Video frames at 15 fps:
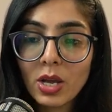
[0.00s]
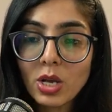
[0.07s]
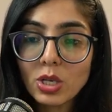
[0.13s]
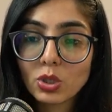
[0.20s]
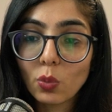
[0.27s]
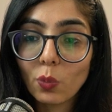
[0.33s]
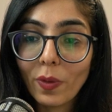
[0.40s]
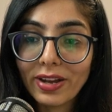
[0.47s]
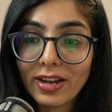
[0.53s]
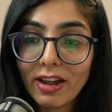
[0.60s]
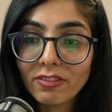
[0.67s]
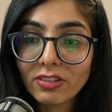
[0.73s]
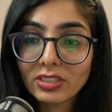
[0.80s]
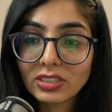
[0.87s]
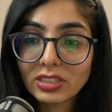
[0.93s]
So
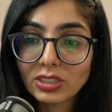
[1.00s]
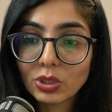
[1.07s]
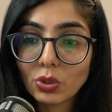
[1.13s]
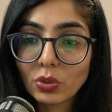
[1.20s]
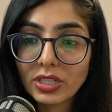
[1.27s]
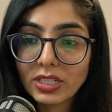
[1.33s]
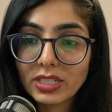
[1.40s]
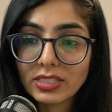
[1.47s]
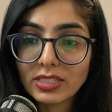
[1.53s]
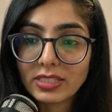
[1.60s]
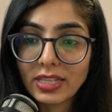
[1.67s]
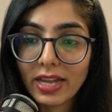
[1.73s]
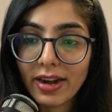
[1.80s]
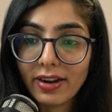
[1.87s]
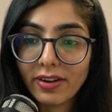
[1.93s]
whenever this unit is
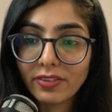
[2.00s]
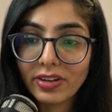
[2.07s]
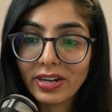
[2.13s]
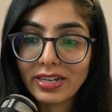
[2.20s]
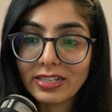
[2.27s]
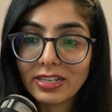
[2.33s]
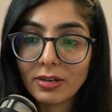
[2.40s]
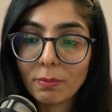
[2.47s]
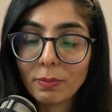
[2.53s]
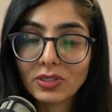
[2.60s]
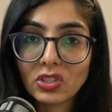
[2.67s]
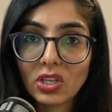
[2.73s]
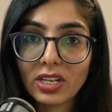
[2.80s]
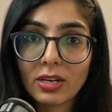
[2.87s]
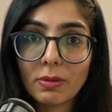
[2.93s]
there, radian per
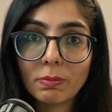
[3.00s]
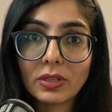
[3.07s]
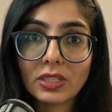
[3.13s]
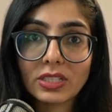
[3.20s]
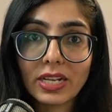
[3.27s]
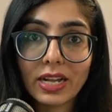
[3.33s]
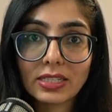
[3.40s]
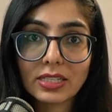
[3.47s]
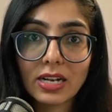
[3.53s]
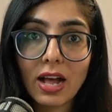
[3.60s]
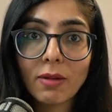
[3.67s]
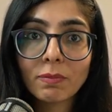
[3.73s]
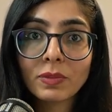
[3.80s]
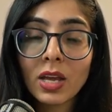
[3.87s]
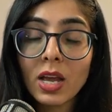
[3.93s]
second per
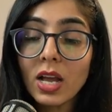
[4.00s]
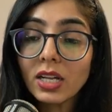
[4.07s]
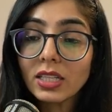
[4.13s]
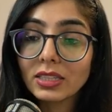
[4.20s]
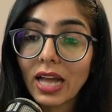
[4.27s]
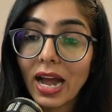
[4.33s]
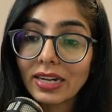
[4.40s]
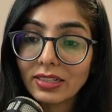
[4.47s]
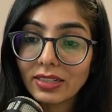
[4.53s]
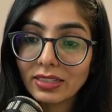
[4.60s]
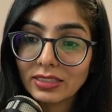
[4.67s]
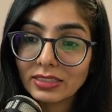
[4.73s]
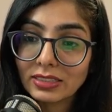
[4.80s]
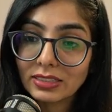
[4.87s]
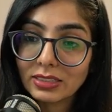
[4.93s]
Tesla, that
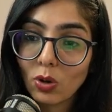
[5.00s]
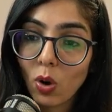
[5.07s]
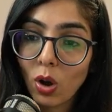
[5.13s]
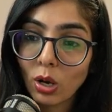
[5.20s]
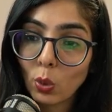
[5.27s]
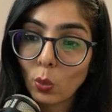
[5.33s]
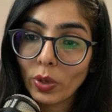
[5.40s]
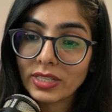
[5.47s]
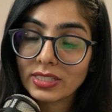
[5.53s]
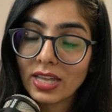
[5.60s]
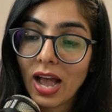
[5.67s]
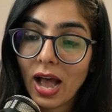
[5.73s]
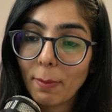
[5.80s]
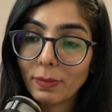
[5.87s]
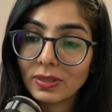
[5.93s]
is always
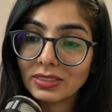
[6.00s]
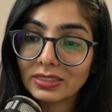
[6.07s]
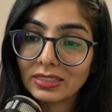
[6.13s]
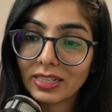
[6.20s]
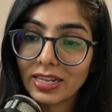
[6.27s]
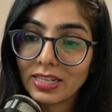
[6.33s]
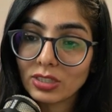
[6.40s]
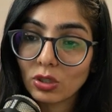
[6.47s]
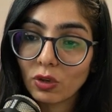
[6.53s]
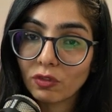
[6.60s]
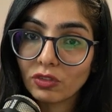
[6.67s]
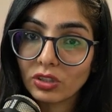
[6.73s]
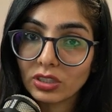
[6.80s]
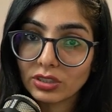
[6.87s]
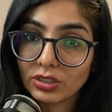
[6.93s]
happens in case of
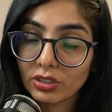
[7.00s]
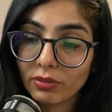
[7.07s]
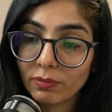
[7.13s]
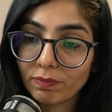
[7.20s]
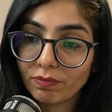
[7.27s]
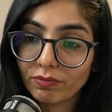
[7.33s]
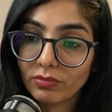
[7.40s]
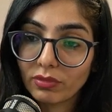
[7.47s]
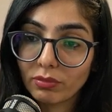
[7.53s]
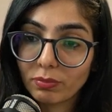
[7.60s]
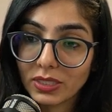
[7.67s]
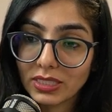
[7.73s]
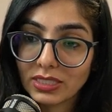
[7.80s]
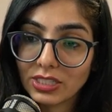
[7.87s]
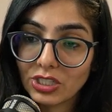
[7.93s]
this
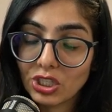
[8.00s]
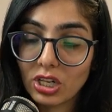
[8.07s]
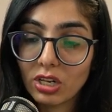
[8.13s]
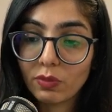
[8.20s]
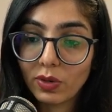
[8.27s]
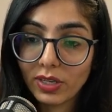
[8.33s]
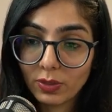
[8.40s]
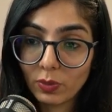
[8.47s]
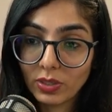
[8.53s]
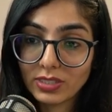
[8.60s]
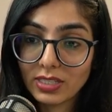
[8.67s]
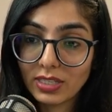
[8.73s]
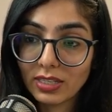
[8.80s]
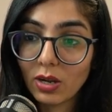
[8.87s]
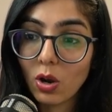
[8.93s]
precisional
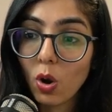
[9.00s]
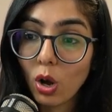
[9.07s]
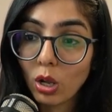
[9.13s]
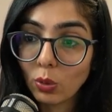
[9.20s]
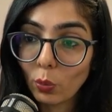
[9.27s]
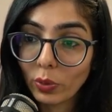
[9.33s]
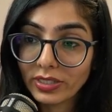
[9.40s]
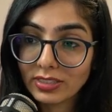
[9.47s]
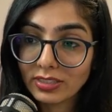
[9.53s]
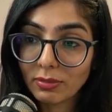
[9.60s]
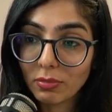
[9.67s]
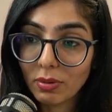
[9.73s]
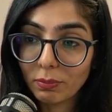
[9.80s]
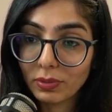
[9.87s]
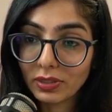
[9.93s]
frequency. Always
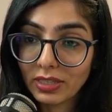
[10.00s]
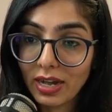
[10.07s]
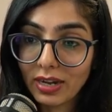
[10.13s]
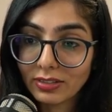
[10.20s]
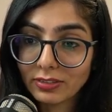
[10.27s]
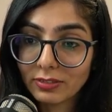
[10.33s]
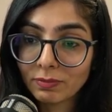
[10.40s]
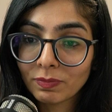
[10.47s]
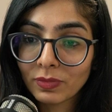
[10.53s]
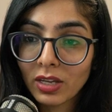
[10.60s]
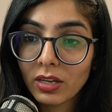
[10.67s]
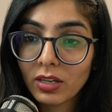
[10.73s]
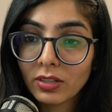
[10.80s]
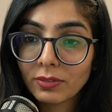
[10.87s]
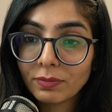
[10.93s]
remember that.
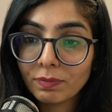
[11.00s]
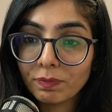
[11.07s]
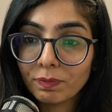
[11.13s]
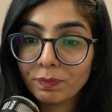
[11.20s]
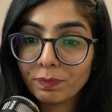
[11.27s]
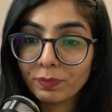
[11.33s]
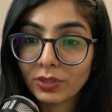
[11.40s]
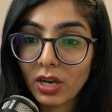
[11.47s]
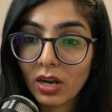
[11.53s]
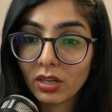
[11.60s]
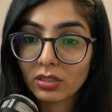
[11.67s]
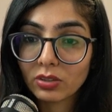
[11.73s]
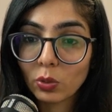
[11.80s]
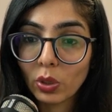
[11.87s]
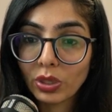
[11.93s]
Yeah,
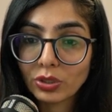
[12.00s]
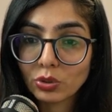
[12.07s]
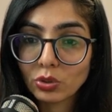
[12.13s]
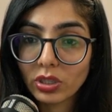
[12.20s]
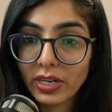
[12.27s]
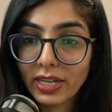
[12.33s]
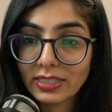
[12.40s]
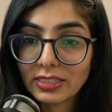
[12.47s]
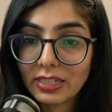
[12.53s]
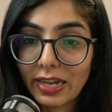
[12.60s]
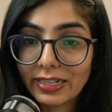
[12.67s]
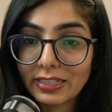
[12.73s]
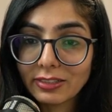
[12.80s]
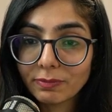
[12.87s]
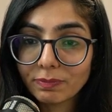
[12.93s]
going to the next
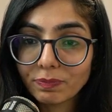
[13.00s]
slide.